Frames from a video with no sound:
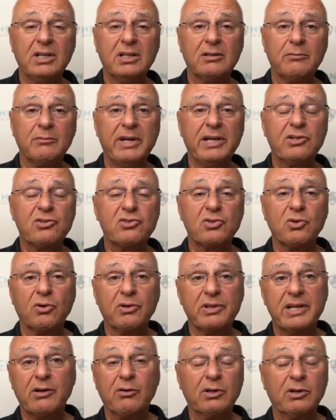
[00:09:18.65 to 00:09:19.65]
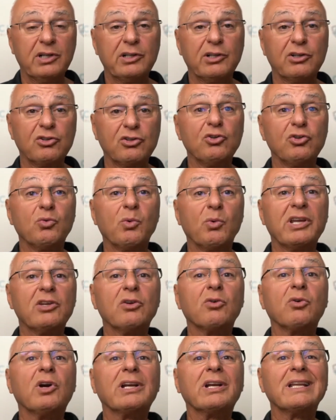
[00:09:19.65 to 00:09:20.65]
Make sure they're going to do what you're
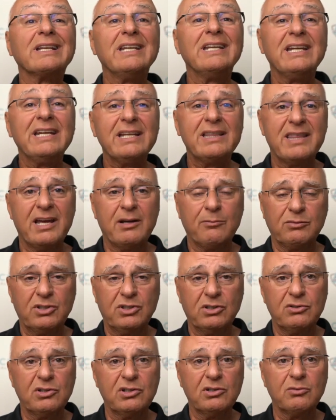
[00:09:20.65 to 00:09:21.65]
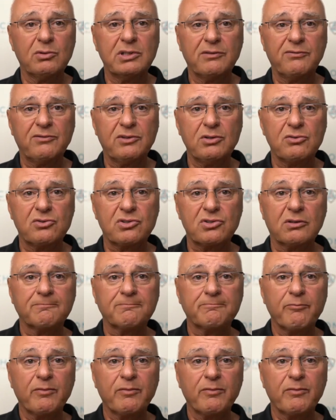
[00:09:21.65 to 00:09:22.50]
going to need them to do in the future.